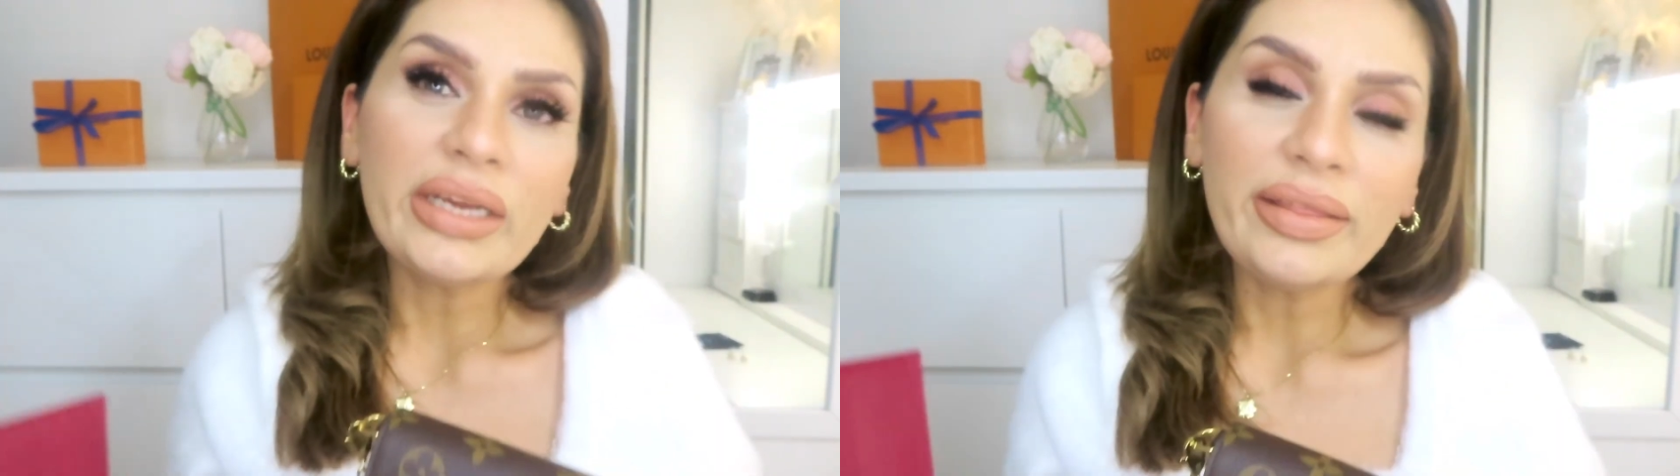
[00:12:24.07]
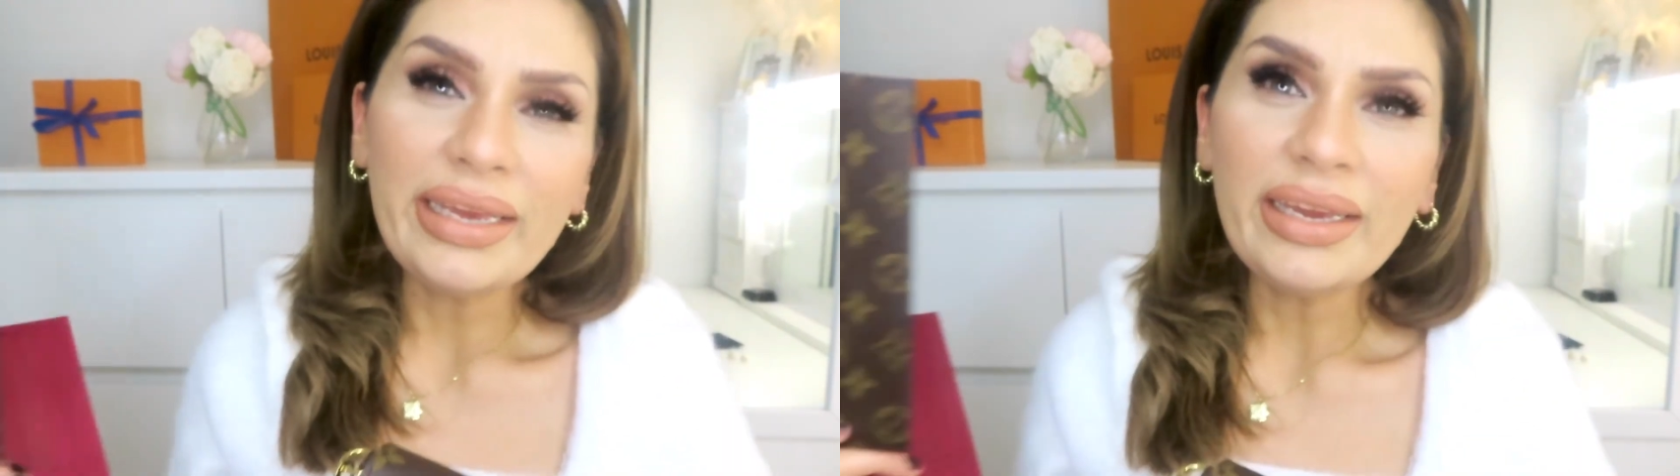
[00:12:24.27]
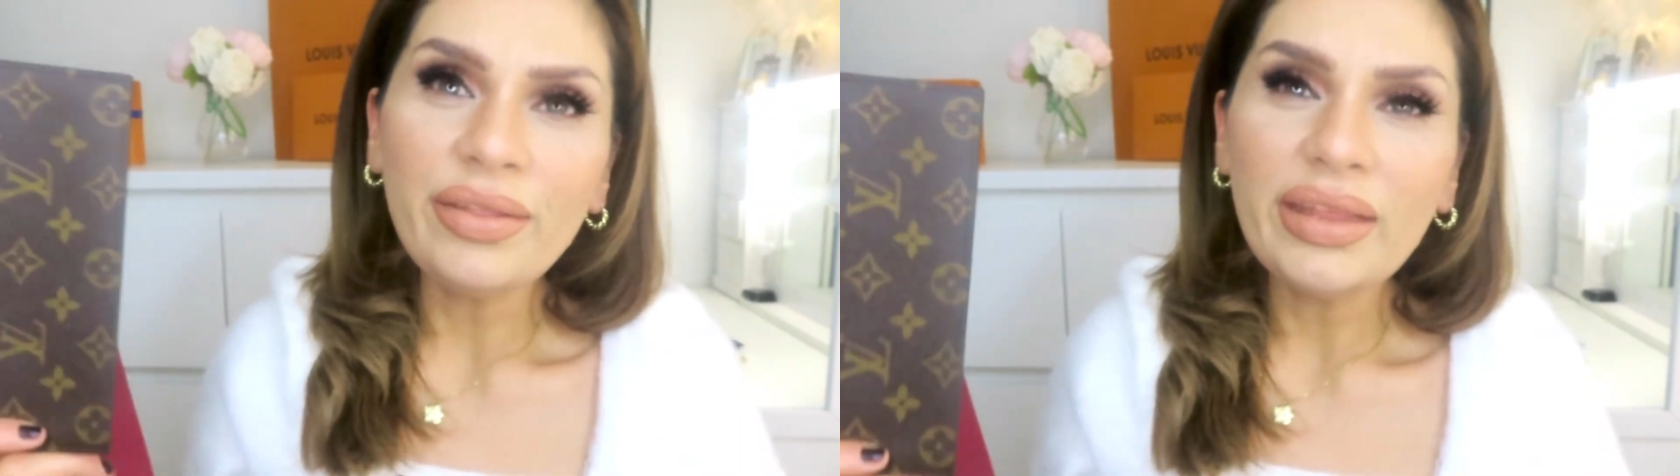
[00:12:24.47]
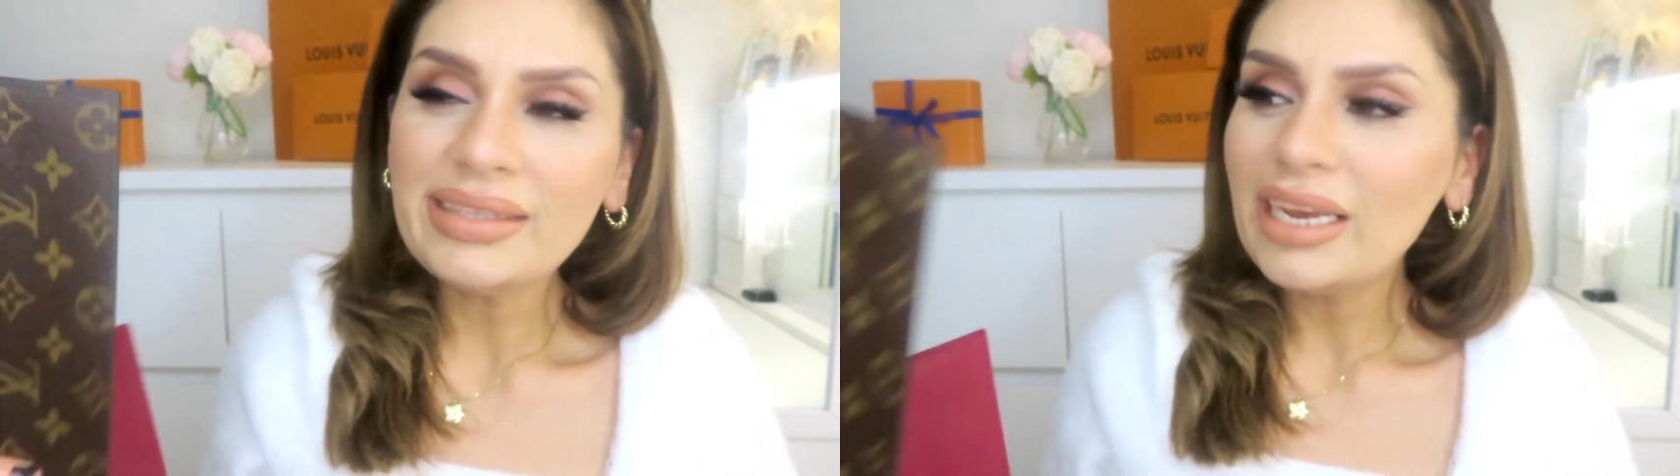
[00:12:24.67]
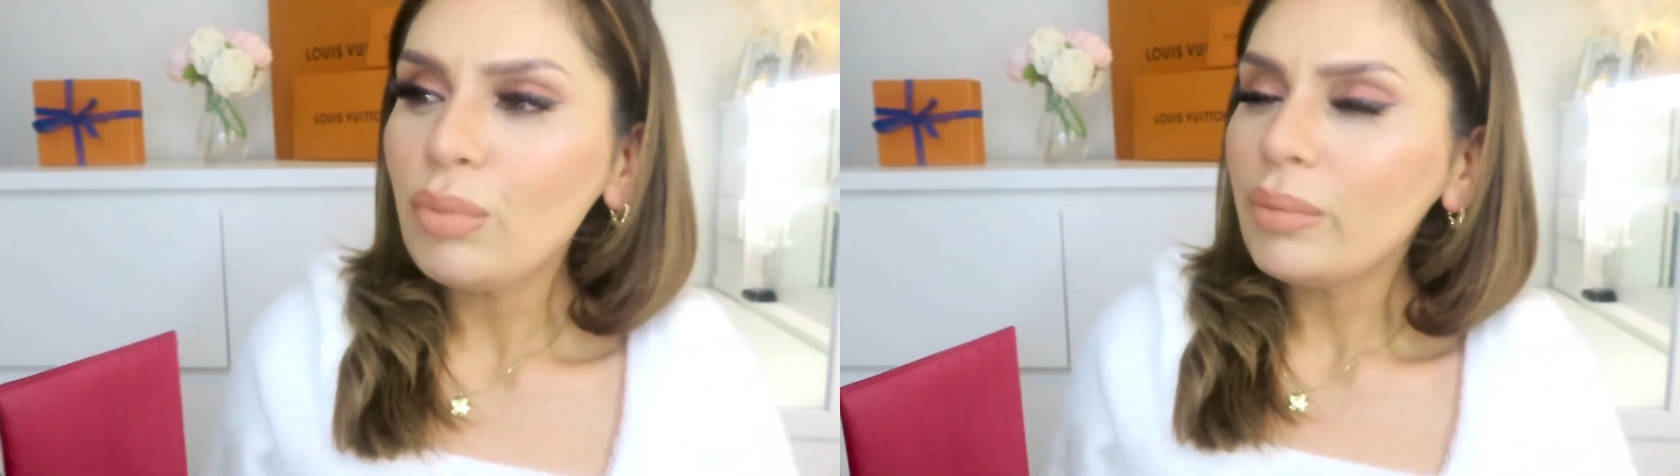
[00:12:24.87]
I think in this
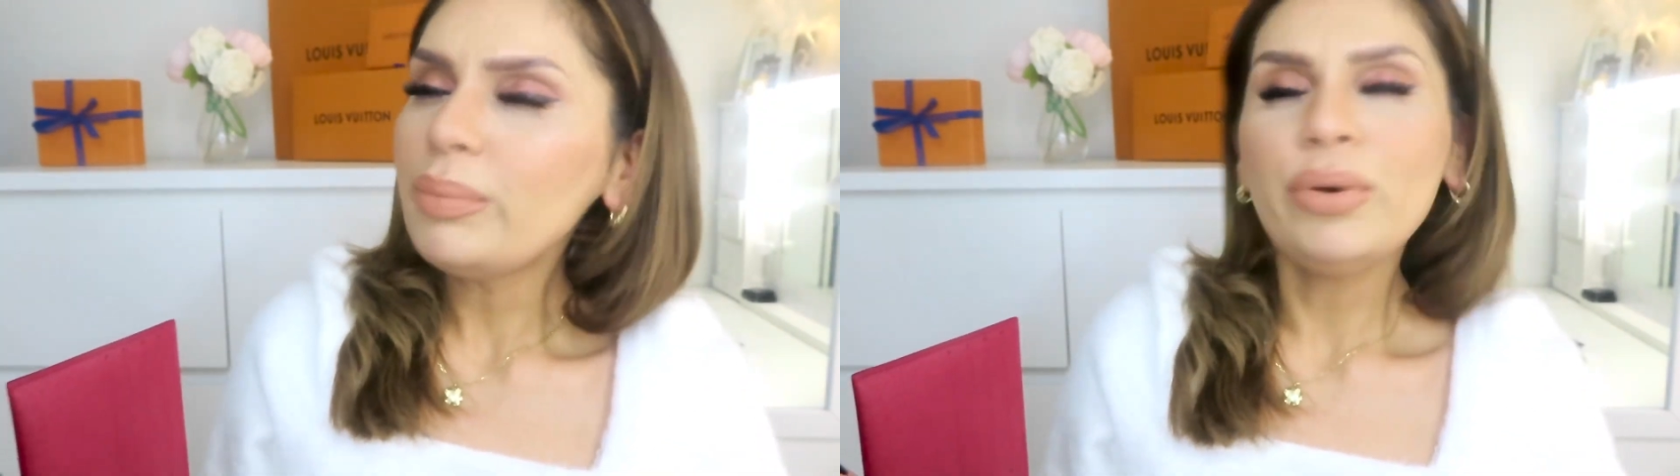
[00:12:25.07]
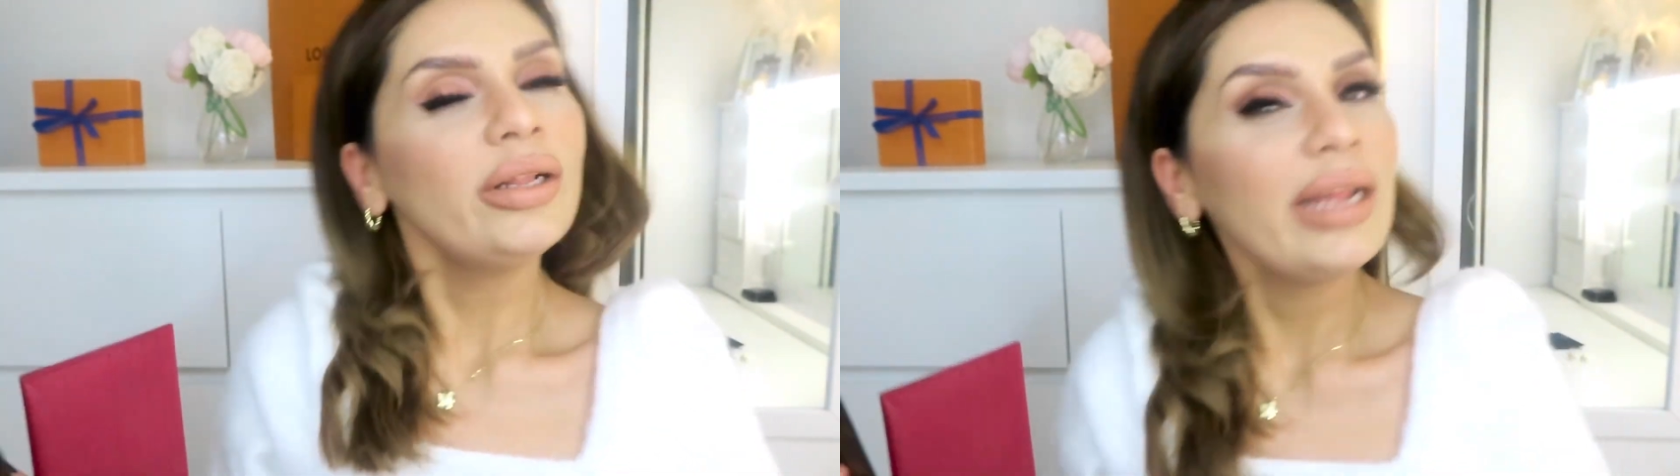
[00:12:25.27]
I'd probably put